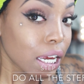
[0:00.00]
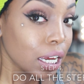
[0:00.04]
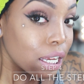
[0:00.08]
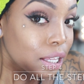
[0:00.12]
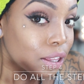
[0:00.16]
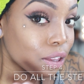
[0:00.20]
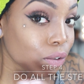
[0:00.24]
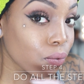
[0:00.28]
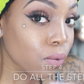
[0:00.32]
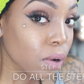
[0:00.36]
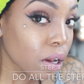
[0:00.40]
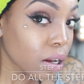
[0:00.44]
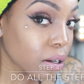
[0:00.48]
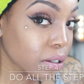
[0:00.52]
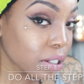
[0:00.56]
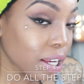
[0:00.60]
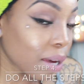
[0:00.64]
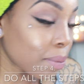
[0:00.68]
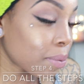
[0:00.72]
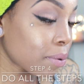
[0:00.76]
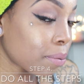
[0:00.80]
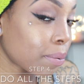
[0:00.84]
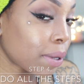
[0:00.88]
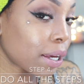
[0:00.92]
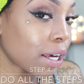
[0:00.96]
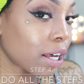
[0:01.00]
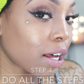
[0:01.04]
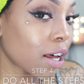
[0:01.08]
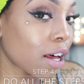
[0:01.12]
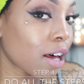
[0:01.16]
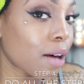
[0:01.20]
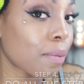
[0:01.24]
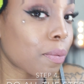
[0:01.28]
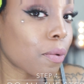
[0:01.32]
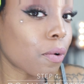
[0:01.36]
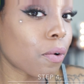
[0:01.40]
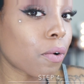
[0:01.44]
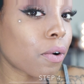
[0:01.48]
the wrong type of
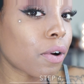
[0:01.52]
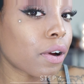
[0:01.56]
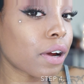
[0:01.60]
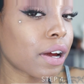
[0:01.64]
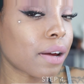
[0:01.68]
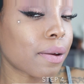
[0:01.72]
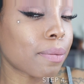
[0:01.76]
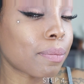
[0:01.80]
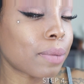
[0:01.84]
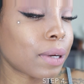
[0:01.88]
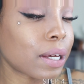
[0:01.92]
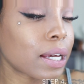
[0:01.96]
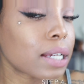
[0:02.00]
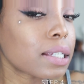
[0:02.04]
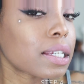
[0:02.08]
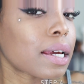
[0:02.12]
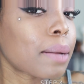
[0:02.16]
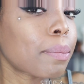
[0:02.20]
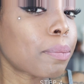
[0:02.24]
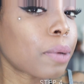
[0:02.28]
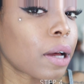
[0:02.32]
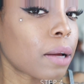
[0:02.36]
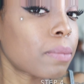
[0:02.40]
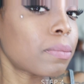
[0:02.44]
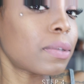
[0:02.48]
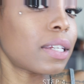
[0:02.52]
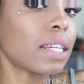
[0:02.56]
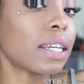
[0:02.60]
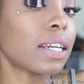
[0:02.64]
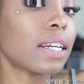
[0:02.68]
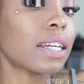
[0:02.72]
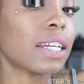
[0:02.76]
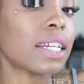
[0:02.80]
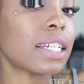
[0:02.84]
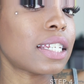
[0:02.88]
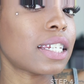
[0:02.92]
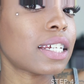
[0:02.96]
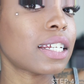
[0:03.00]
makeup or because I bumped it
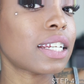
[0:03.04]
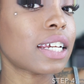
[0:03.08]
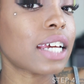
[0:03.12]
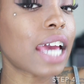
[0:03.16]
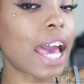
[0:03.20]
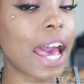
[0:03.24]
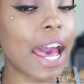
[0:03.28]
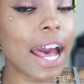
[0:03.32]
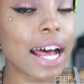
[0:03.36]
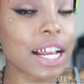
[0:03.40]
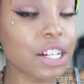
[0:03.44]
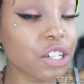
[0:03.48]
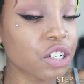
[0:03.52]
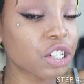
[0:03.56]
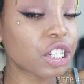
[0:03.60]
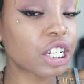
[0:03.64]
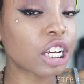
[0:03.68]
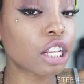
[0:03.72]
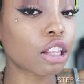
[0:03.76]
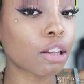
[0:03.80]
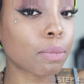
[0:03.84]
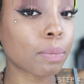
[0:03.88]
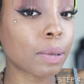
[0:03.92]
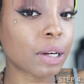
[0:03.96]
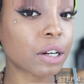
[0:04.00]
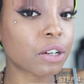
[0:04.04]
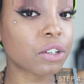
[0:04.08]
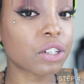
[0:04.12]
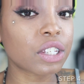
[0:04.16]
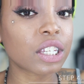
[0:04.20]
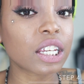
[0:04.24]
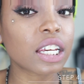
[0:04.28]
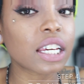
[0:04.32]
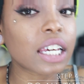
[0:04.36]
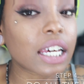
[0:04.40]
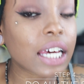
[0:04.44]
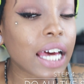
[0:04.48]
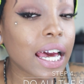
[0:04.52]
and it did agitate the
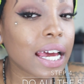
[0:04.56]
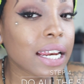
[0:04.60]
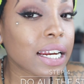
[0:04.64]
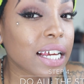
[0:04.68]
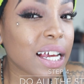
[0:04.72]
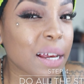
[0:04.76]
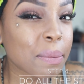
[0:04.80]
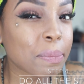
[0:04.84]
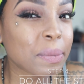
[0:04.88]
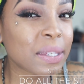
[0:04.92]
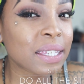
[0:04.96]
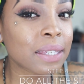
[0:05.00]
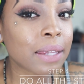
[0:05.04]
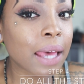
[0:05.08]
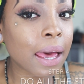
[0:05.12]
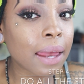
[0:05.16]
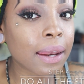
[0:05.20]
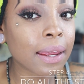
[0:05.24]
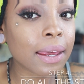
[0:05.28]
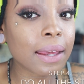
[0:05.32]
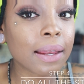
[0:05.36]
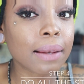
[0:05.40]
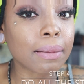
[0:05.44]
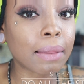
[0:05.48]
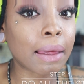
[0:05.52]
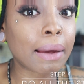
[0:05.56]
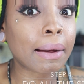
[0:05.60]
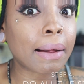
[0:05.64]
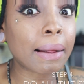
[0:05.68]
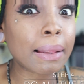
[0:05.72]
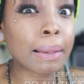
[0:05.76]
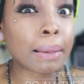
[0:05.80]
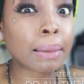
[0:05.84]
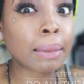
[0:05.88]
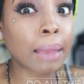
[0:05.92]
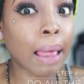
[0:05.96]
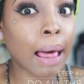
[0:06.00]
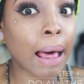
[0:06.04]
piercing and kind of upset it like
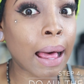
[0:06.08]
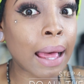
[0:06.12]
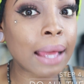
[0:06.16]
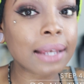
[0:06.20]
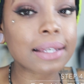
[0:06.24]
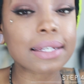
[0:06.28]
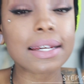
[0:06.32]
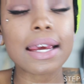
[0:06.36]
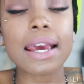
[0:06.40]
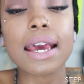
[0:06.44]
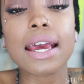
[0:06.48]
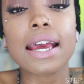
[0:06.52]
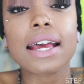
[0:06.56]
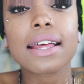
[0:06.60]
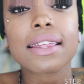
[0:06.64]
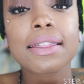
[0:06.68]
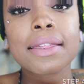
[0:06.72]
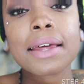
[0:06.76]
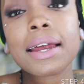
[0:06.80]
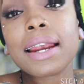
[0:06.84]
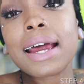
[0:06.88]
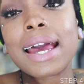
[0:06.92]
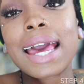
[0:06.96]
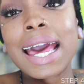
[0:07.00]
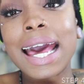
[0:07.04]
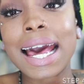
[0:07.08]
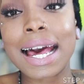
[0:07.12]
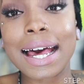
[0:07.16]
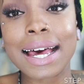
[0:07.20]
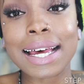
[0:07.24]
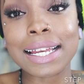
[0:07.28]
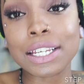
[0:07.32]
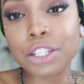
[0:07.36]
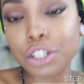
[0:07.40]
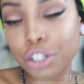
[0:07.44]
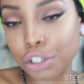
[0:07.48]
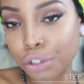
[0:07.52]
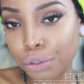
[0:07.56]
a lot, that I
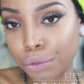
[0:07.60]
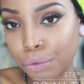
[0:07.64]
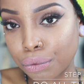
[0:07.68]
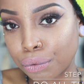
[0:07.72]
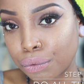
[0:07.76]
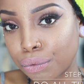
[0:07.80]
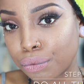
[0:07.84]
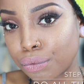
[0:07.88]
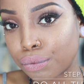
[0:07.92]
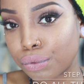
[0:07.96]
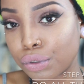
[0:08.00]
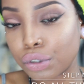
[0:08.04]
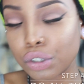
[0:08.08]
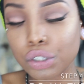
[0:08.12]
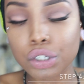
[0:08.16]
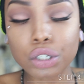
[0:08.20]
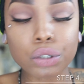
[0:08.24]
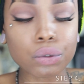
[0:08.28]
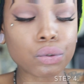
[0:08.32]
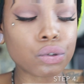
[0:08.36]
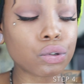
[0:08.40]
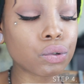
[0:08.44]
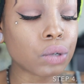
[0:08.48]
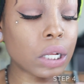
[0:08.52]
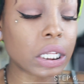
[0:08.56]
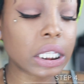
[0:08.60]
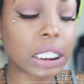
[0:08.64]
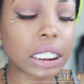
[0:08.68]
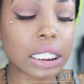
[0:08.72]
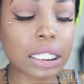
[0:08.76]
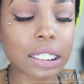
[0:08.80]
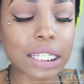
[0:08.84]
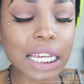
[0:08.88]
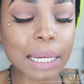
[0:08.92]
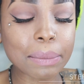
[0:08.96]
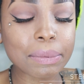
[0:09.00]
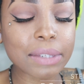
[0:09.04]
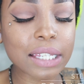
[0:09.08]
had to, you know, do all these
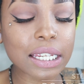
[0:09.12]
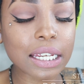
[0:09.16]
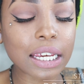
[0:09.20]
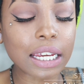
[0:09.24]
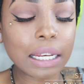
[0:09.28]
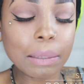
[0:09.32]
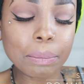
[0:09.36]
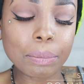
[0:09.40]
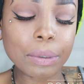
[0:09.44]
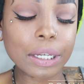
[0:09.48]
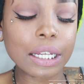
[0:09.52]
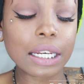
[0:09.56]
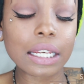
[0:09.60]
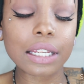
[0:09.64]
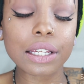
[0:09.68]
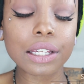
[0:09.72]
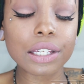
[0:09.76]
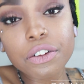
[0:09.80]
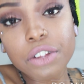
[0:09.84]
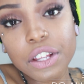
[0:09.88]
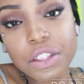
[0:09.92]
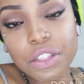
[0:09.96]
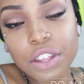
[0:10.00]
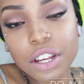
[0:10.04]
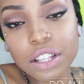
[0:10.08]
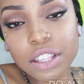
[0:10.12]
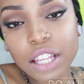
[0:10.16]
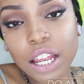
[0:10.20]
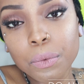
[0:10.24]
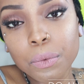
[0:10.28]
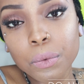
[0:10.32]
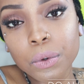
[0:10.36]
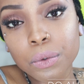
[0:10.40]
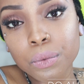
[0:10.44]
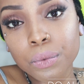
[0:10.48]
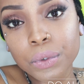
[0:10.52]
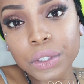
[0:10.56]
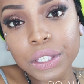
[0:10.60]
steps again. But the only thing
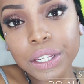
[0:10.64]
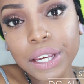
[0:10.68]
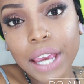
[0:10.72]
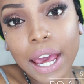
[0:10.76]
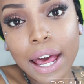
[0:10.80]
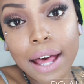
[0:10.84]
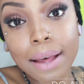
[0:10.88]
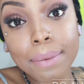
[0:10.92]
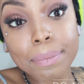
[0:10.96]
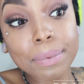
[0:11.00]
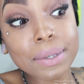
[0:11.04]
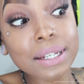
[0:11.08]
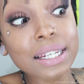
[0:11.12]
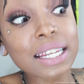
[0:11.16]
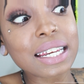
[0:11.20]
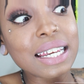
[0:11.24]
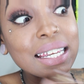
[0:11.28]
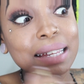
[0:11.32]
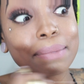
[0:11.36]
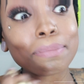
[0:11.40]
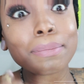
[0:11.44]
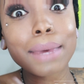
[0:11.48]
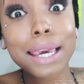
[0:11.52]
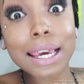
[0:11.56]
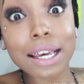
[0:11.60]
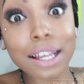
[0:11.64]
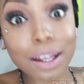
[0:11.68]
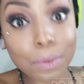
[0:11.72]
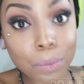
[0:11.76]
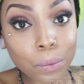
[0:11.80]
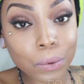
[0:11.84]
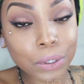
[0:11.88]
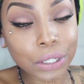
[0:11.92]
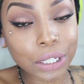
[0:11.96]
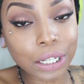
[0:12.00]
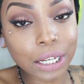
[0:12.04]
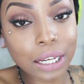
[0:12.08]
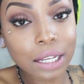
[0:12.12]
would really happen, makeup
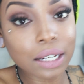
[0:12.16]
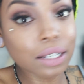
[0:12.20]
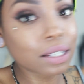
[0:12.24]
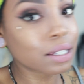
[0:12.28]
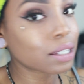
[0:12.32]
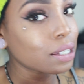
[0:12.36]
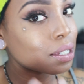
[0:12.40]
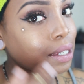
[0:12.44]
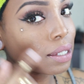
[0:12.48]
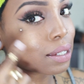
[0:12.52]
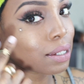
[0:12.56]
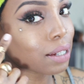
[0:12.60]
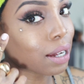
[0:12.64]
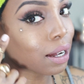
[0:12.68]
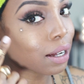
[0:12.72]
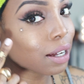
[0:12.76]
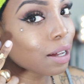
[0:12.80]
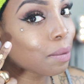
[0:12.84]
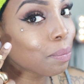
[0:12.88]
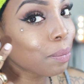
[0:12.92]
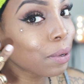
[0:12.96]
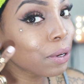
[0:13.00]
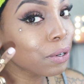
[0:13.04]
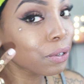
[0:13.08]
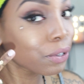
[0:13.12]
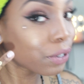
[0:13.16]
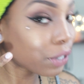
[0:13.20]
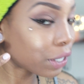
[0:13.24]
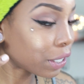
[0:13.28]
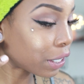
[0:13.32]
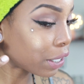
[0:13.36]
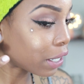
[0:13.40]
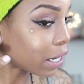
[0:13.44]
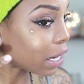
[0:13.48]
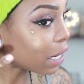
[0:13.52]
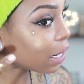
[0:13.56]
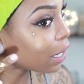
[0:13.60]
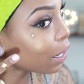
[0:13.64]
would get stuck up under
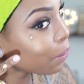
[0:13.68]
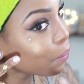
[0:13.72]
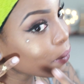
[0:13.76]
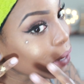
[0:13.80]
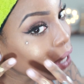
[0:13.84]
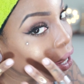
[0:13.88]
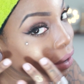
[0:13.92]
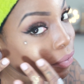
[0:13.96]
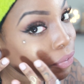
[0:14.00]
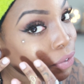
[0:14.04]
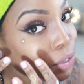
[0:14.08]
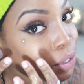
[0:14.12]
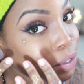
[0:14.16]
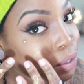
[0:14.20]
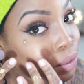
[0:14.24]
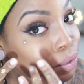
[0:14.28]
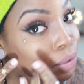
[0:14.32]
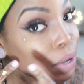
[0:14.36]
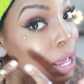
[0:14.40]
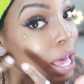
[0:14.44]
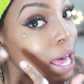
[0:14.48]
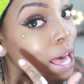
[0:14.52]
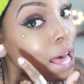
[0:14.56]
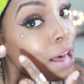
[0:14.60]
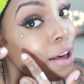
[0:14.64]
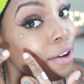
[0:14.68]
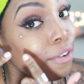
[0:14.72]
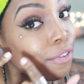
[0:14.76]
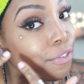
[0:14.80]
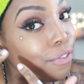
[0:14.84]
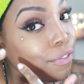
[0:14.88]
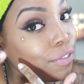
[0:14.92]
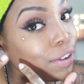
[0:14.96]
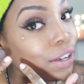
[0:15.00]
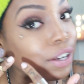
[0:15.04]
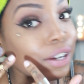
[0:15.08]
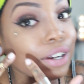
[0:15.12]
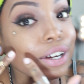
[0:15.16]
here and I would have to
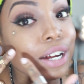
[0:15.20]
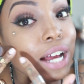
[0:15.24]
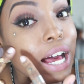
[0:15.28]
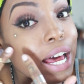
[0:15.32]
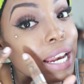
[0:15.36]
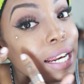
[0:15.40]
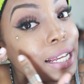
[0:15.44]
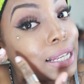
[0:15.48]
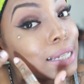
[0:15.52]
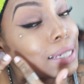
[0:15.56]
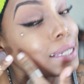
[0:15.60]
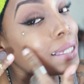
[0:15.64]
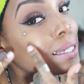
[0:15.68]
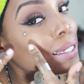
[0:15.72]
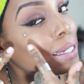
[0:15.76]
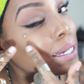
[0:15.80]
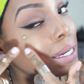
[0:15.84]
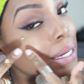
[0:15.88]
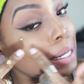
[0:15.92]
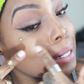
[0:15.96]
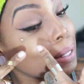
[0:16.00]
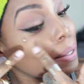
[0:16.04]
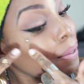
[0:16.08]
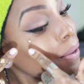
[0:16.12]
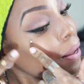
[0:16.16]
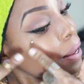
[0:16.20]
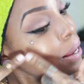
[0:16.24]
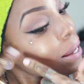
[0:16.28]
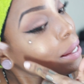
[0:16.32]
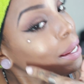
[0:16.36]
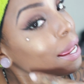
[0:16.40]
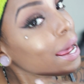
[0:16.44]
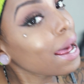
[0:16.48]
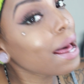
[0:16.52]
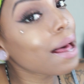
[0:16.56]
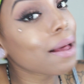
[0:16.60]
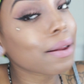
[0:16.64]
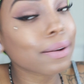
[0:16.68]
figure out how to dig it all
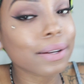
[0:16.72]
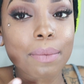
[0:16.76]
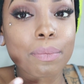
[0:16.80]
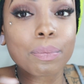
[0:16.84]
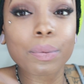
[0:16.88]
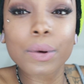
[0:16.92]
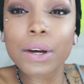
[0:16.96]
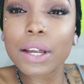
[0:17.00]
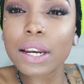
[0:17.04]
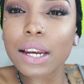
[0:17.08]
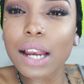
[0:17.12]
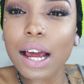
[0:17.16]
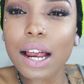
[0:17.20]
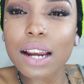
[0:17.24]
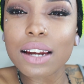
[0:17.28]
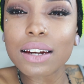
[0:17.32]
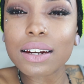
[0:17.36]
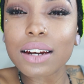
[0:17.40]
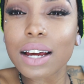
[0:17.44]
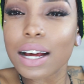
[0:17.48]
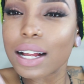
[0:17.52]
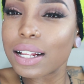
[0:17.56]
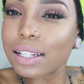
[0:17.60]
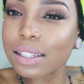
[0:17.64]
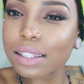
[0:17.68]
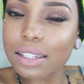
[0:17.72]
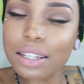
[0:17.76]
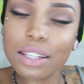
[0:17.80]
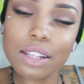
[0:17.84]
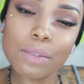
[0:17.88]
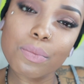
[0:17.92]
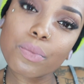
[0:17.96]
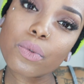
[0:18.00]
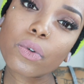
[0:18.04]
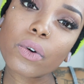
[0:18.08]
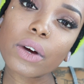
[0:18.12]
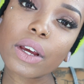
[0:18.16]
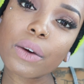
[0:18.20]
out. But not to
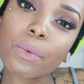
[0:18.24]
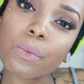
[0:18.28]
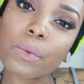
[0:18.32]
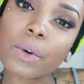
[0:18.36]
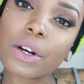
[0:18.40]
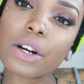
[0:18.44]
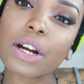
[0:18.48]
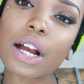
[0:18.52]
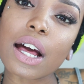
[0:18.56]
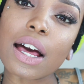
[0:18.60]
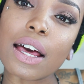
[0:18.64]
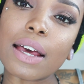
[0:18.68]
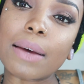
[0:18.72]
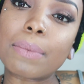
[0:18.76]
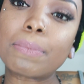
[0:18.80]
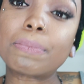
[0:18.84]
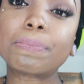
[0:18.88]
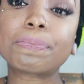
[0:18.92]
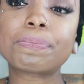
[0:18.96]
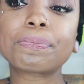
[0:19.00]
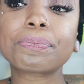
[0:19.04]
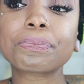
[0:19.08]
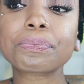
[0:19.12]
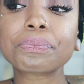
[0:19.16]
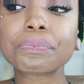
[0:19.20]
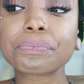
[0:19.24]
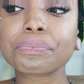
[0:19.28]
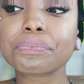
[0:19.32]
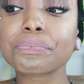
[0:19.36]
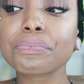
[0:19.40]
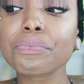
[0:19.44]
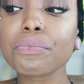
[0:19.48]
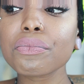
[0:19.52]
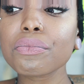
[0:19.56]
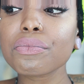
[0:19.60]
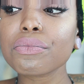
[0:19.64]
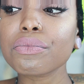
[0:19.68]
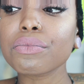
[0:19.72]
the point where I'm
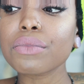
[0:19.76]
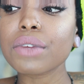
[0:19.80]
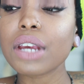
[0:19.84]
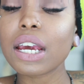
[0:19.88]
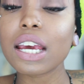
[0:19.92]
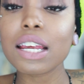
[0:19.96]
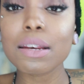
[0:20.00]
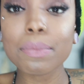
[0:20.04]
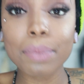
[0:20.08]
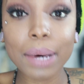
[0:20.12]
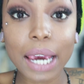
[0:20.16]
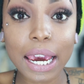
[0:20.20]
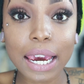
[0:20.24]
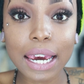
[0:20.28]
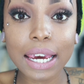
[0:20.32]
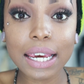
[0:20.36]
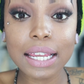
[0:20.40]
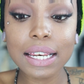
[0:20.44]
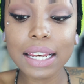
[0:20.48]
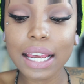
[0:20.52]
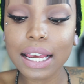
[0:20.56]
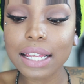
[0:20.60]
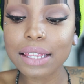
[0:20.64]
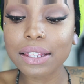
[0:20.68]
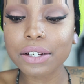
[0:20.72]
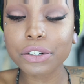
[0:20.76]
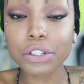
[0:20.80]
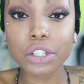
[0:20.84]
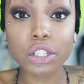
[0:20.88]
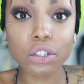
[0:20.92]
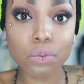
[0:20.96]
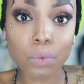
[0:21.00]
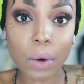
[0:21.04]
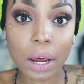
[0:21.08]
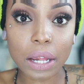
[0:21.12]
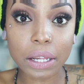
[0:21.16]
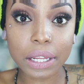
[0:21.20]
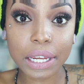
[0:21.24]
in pain. There's
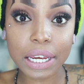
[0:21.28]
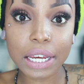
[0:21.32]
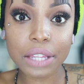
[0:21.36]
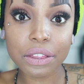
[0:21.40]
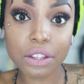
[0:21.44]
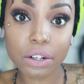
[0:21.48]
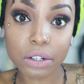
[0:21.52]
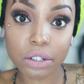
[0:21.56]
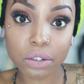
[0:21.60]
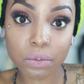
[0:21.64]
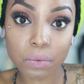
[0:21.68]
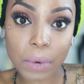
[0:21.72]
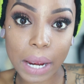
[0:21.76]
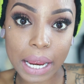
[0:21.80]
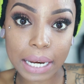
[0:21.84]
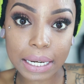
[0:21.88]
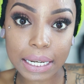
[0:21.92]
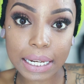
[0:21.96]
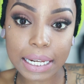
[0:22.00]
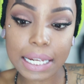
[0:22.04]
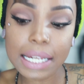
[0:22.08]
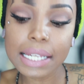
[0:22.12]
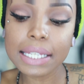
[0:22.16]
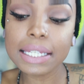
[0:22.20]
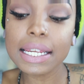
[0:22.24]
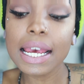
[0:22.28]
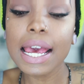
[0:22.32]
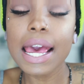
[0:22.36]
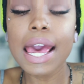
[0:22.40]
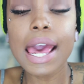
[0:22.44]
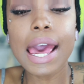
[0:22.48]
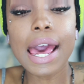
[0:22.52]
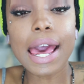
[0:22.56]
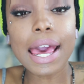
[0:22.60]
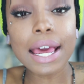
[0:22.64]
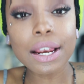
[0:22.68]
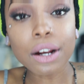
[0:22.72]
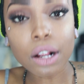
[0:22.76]
swelling, there's redness,
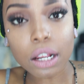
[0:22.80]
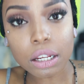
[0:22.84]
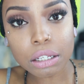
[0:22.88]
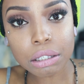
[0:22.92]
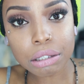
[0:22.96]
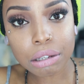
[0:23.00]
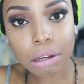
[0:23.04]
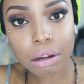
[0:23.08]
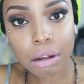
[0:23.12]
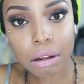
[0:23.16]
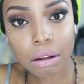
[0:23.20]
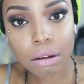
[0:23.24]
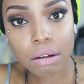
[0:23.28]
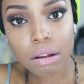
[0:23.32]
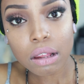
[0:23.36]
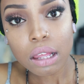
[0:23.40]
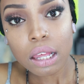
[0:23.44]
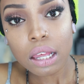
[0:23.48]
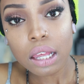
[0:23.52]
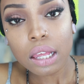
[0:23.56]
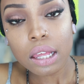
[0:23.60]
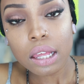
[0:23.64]
and also